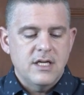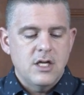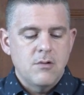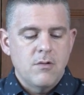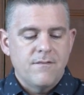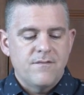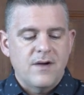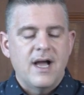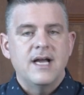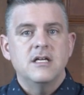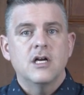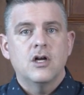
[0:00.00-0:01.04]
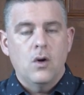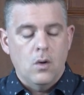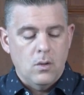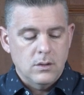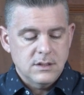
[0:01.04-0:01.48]
you will find a
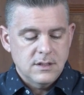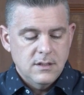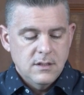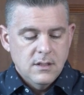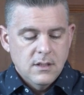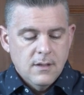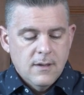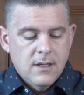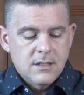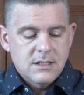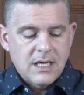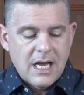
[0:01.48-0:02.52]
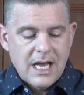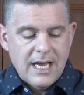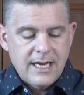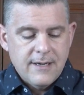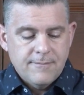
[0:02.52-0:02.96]
colt
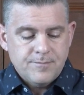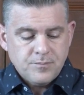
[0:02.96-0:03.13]
tied,